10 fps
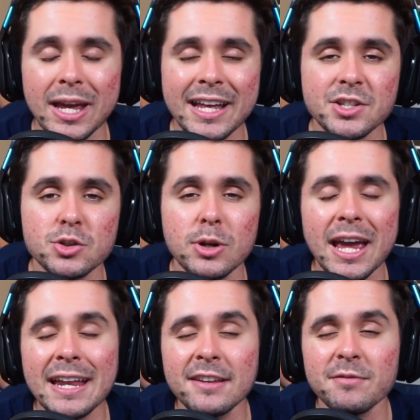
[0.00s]
answer
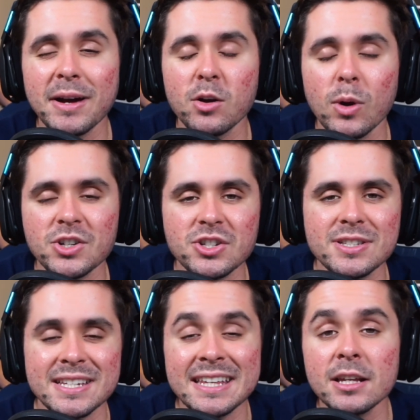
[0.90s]
any of my
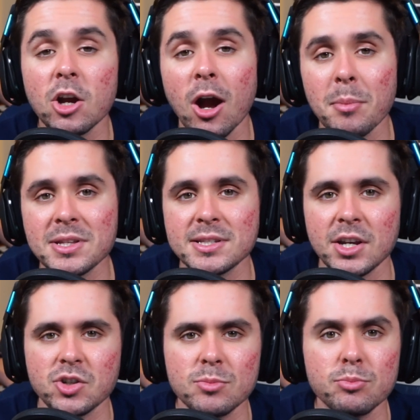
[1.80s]
questions in the comment
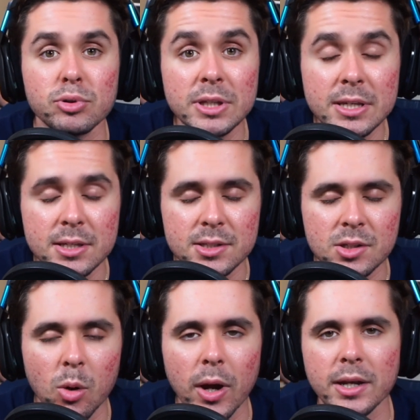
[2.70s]
section, please
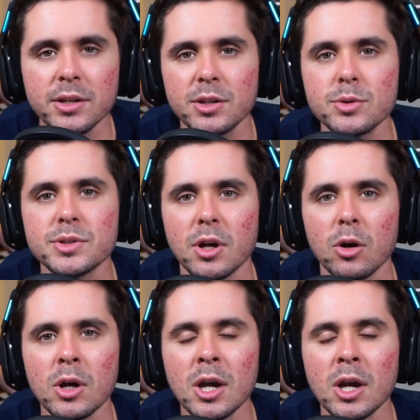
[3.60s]
go ahead and do so.